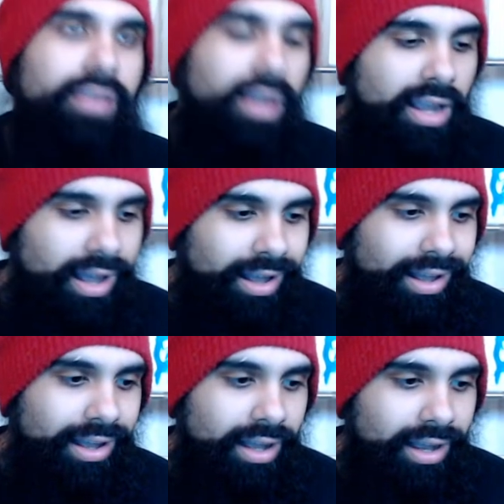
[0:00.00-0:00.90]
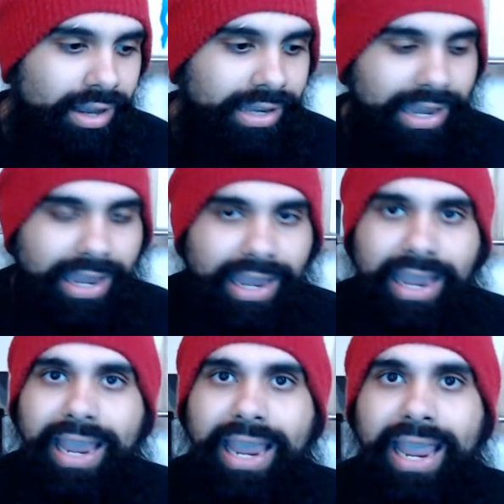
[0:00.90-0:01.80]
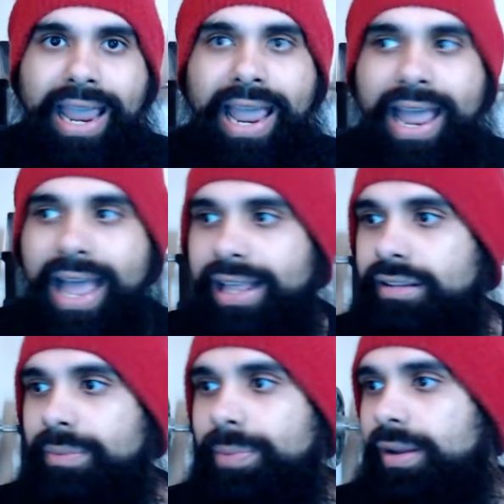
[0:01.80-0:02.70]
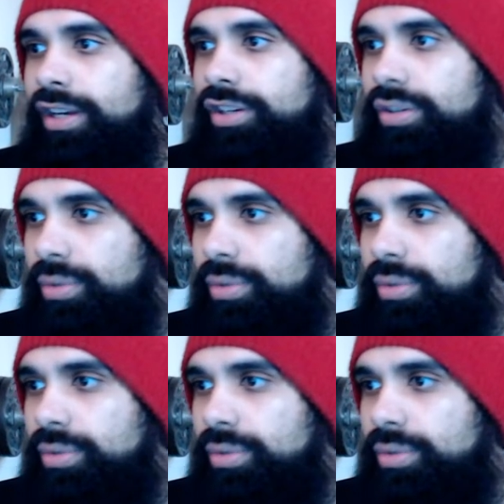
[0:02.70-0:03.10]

Uh, yeah, that's a big issue.